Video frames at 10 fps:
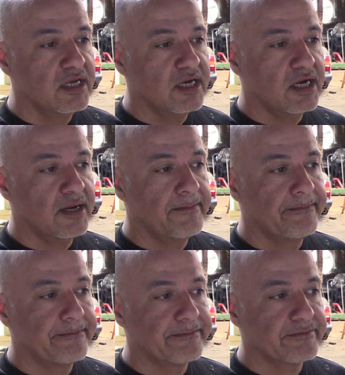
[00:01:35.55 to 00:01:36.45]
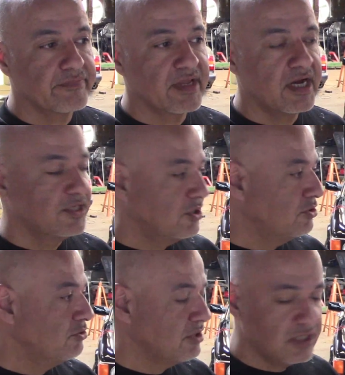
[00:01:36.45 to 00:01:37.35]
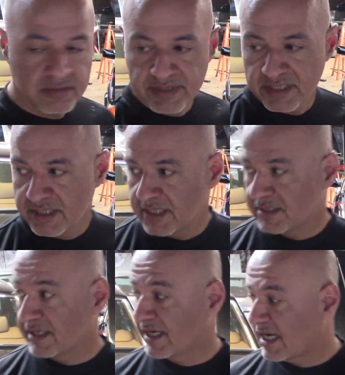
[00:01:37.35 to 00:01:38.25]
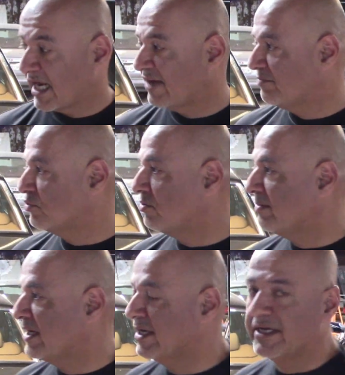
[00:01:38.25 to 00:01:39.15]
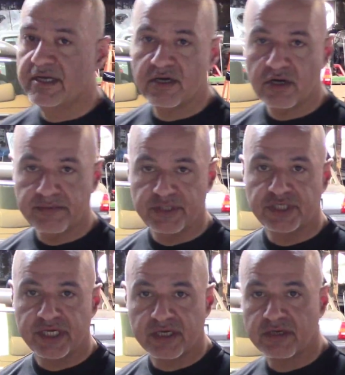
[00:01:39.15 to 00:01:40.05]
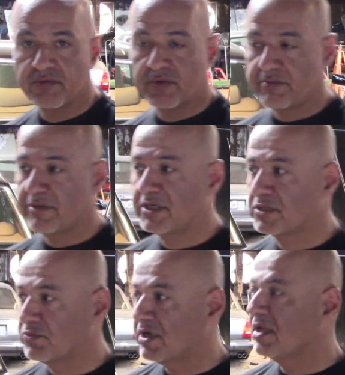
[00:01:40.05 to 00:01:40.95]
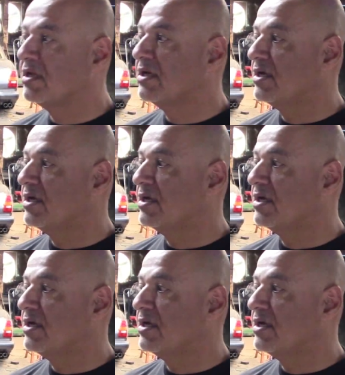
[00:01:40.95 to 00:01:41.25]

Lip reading: I did do a little bit of testing, and I have brought my OmniCheck with me as well.